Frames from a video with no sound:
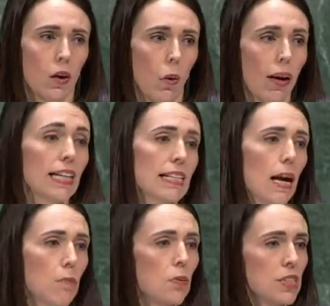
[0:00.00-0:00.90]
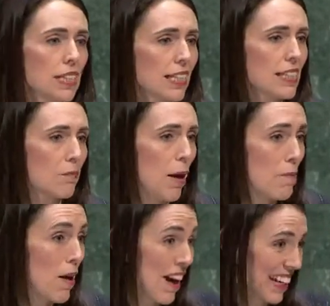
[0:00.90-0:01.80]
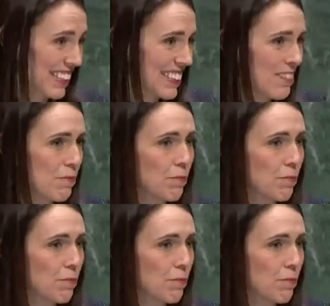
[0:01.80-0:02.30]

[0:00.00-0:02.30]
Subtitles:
One example sticks in my mind.